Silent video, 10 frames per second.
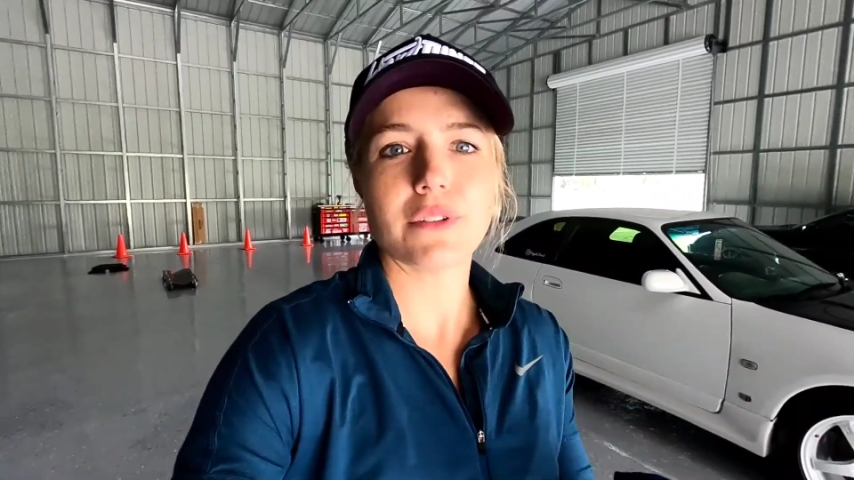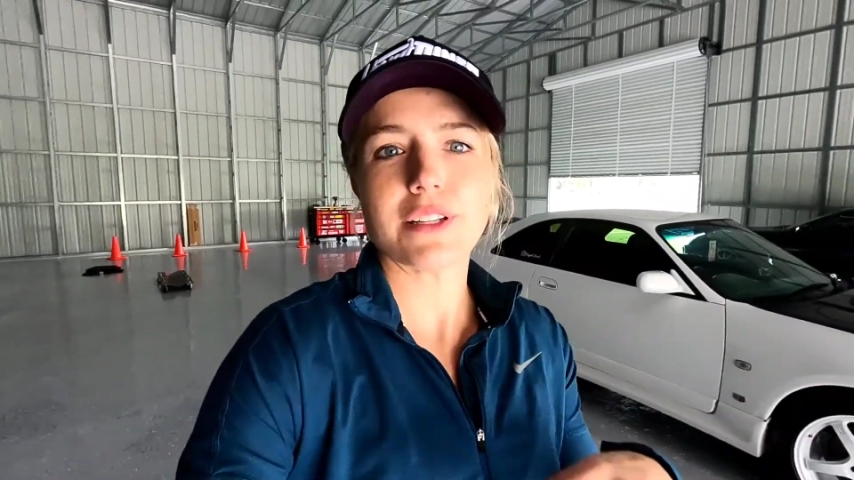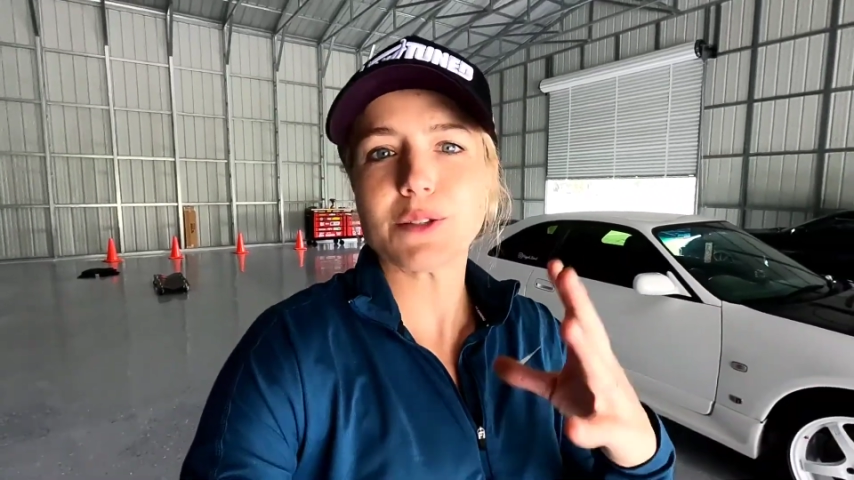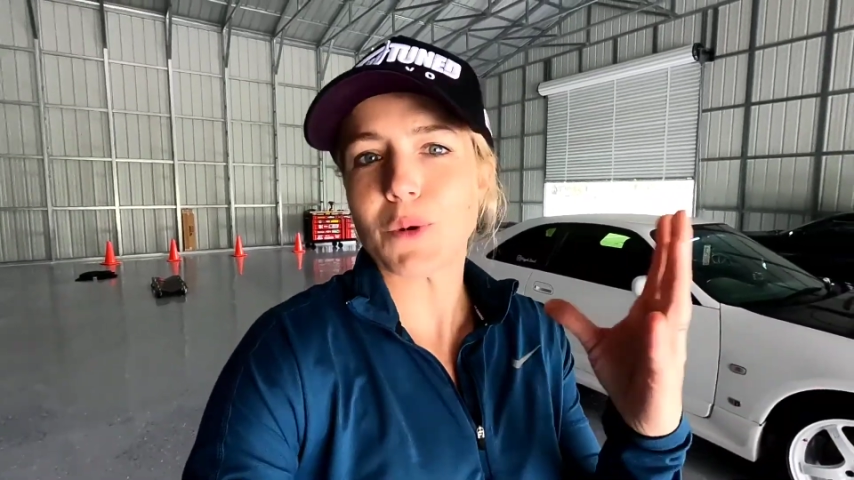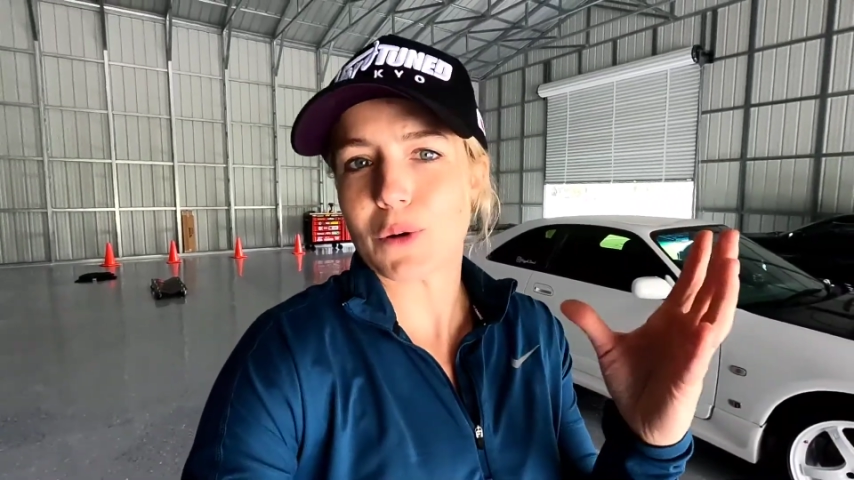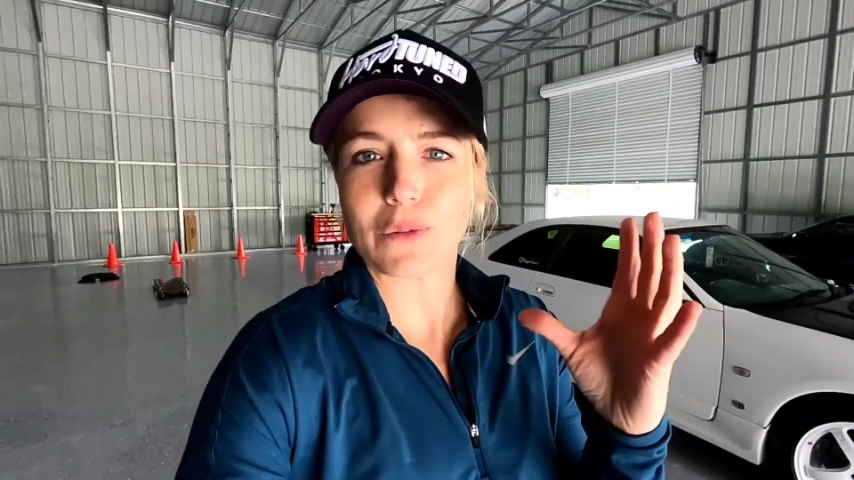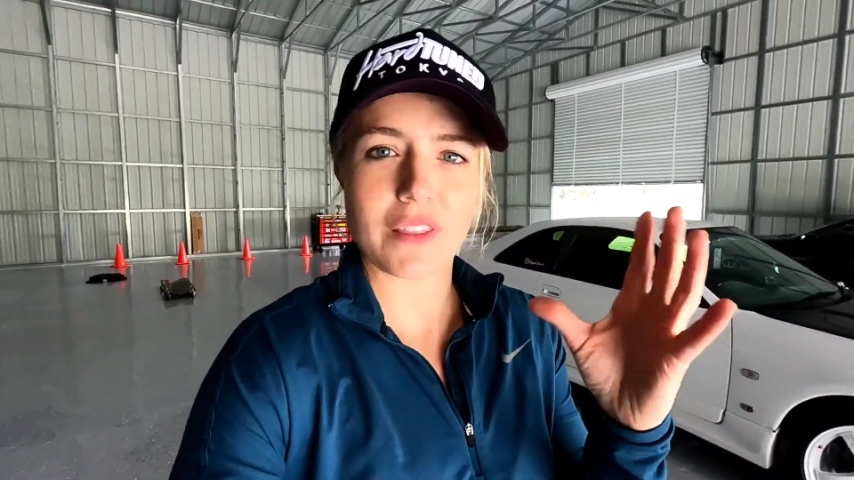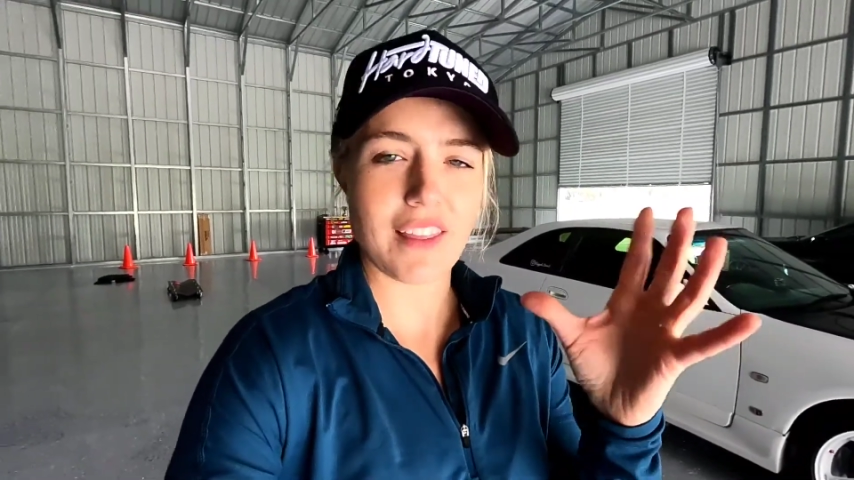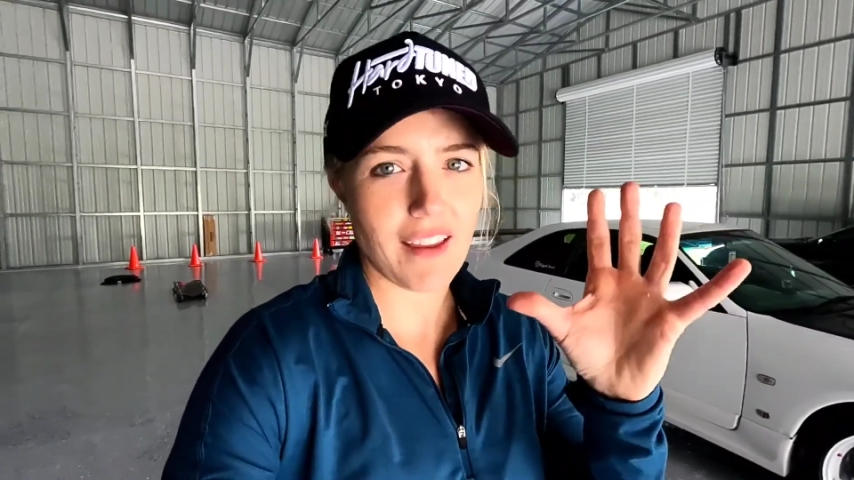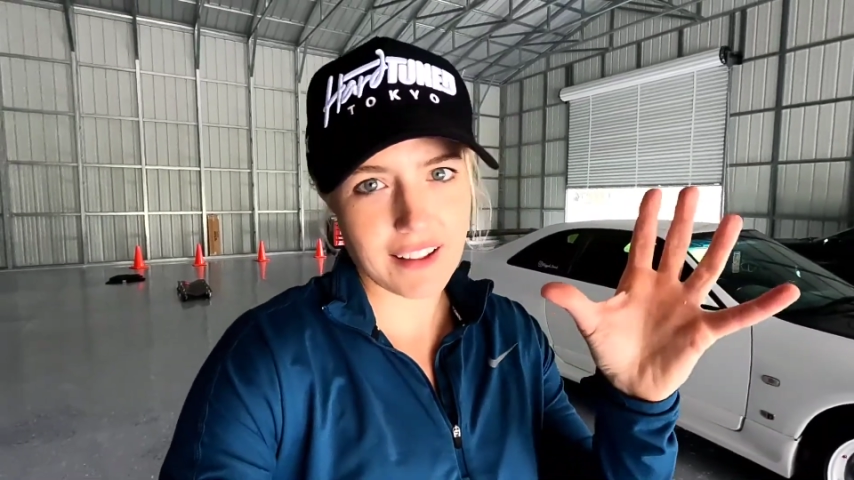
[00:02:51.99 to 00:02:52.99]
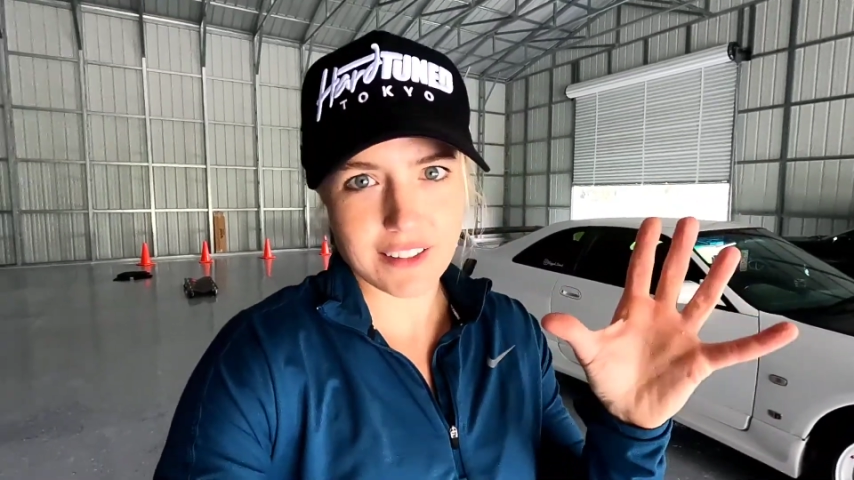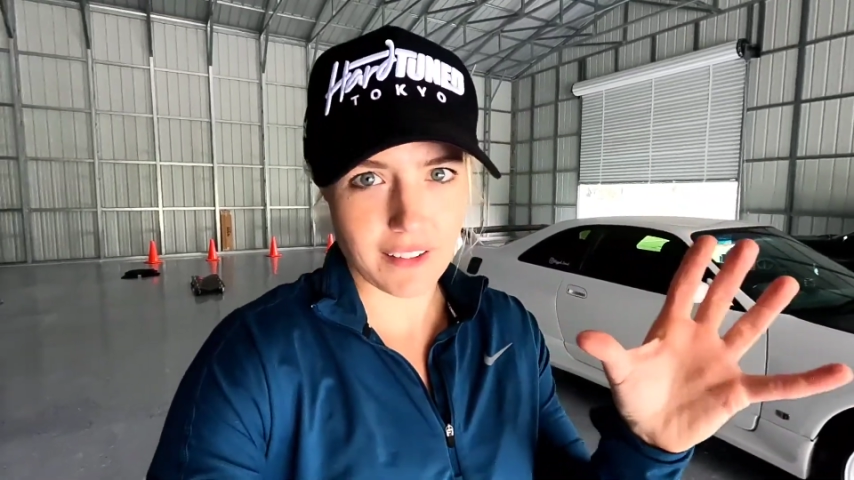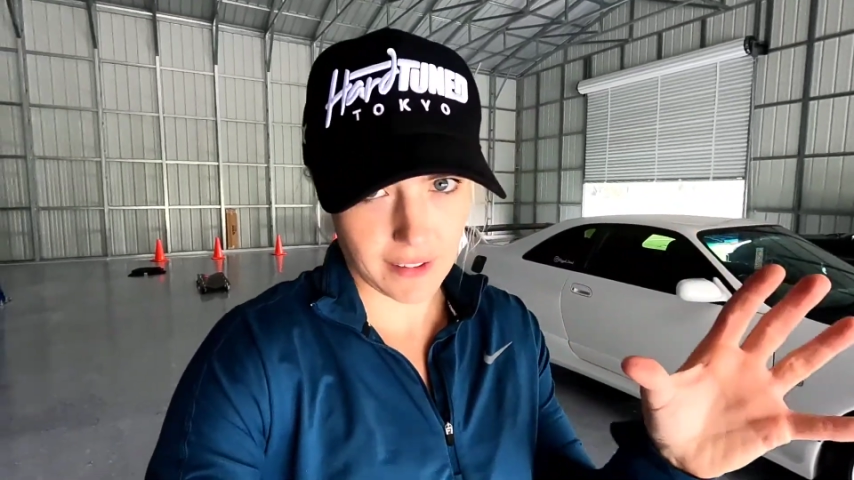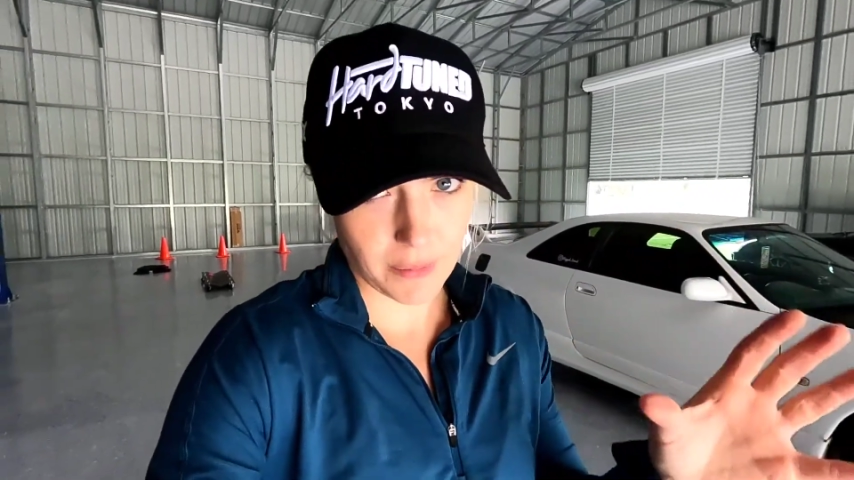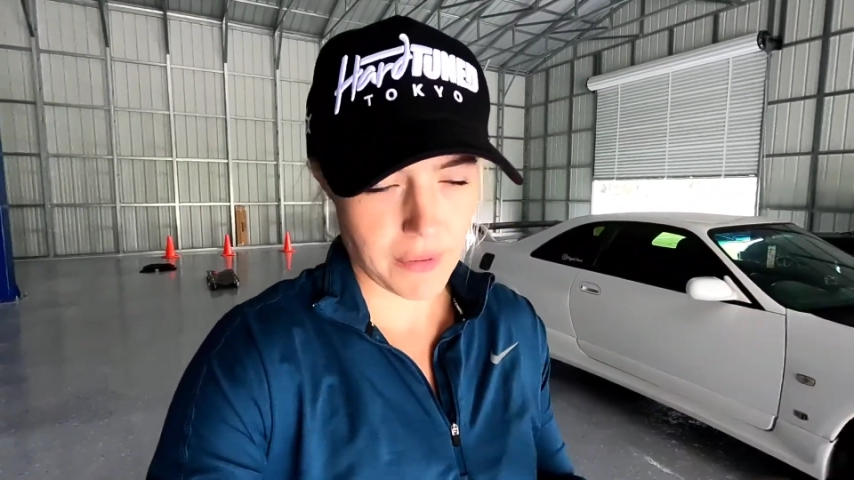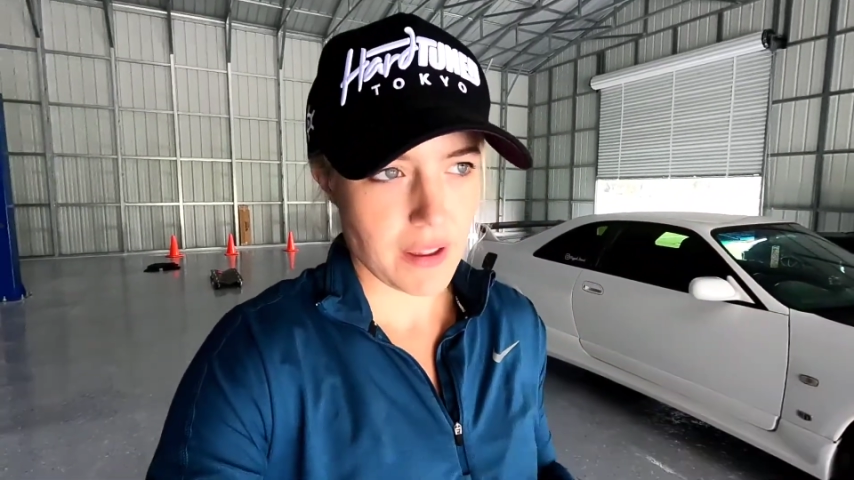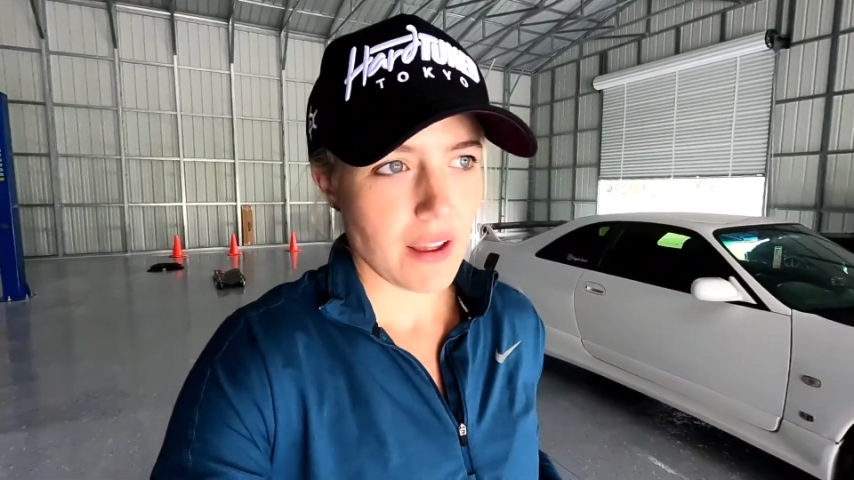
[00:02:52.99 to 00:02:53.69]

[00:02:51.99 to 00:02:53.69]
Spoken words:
Nismo things on them,